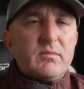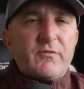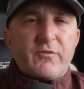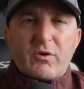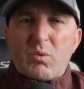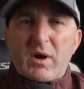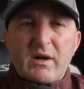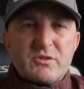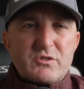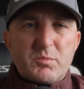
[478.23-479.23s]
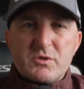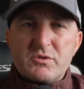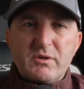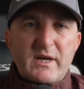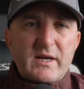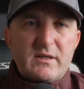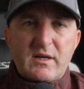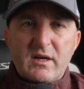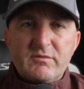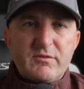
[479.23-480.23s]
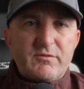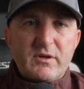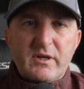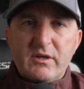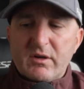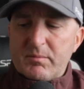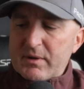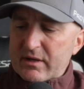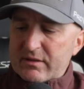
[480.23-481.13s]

for a while, Superstroke had kind of a funky grip out.